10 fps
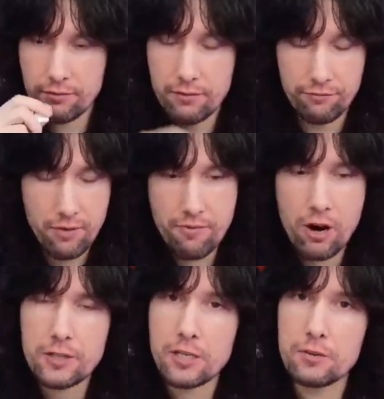
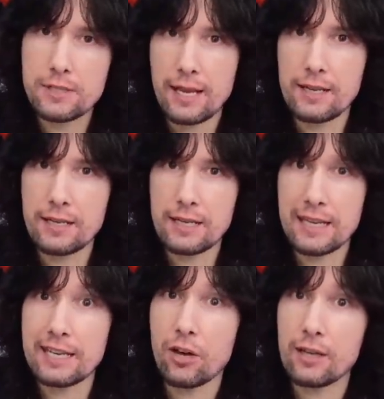vibrato technique
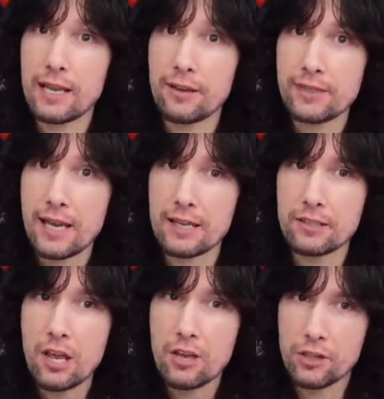in her left hand
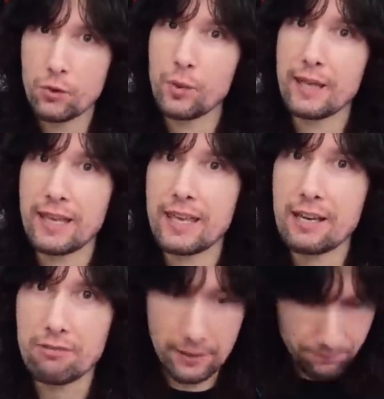that we're
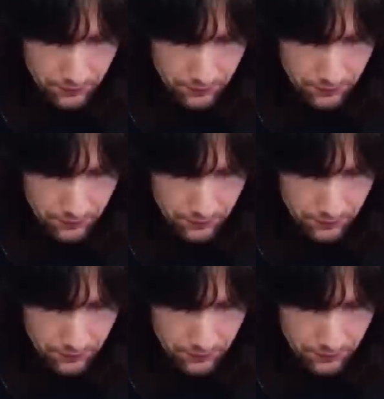hearing,